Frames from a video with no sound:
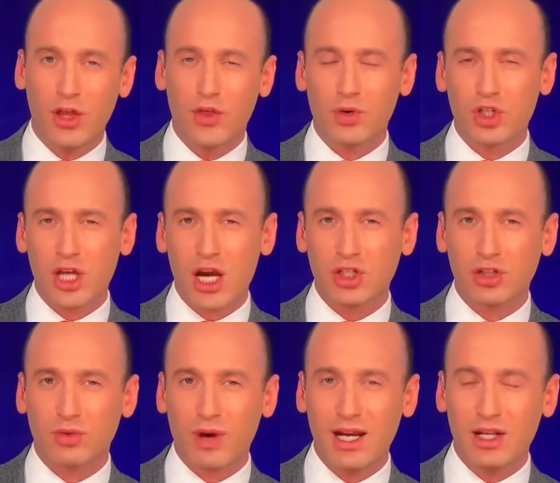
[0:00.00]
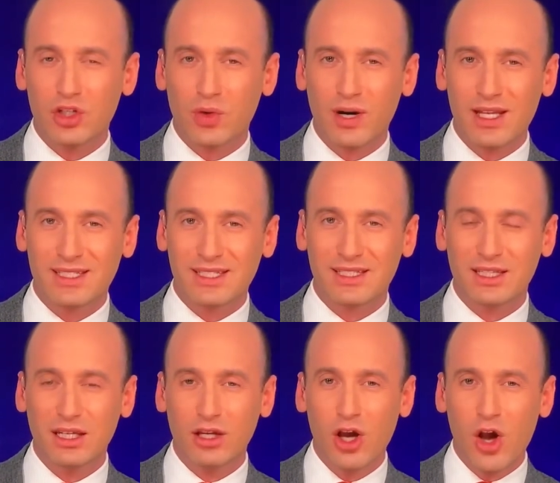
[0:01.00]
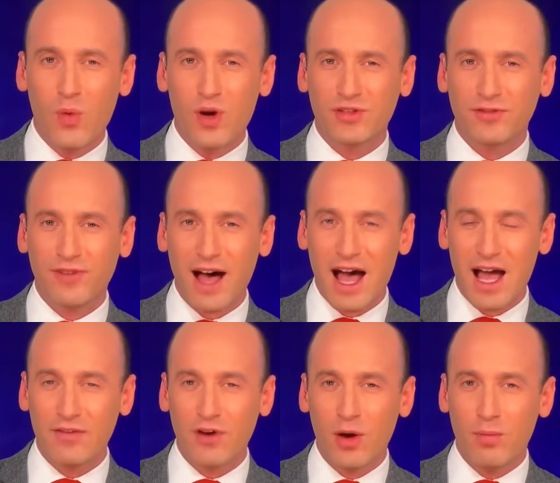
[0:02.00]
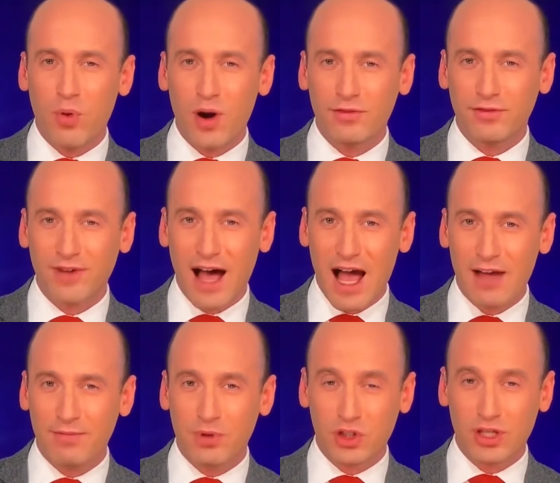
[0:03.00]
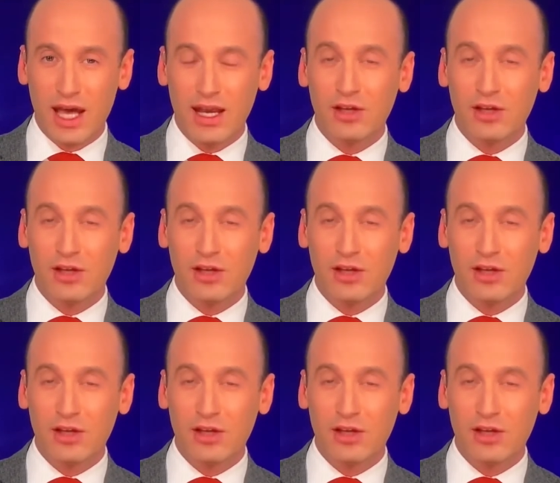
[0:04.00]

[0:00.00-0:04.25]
the rejection rate in 2016 was 5.5%.